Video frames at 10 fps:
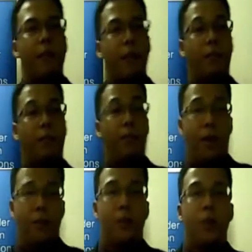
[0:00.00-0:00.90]

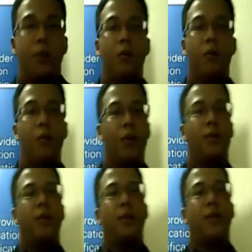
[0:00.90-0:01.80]
impressed
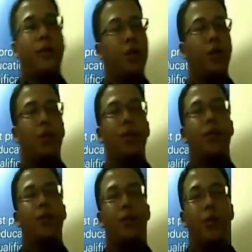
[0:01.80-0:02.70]
with the teachers and
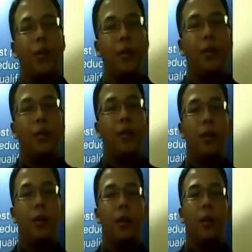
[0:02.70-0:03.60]
students
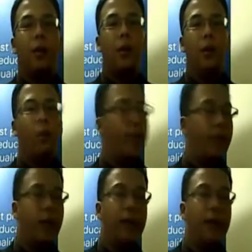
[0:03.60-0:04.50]
uh, with
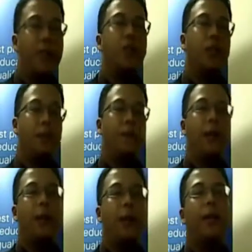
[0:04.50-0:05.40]
their initiative
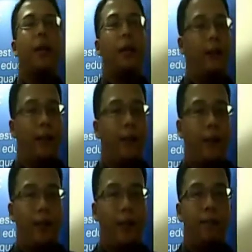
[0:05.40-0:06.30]
in learning
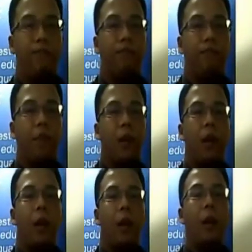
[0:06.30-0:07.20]
activities.
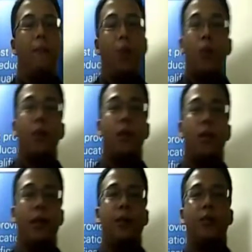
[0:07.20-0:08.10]

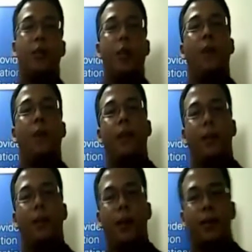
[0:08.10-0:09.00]
Importantly, Sekolah Pelita
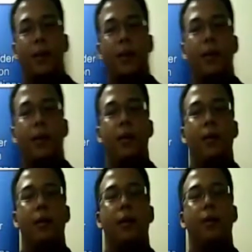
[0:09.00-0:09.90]
Bangsa
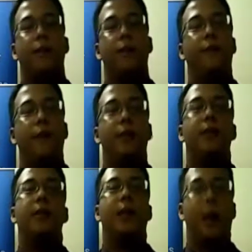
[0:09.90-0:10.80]
is the
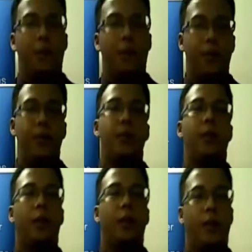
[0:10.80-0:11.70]
first Cambridge
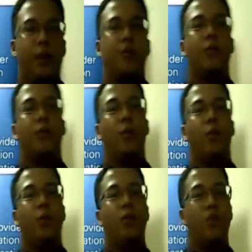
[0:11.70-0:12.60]
International School
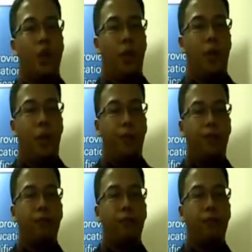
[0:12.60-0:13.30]
in Cirebon.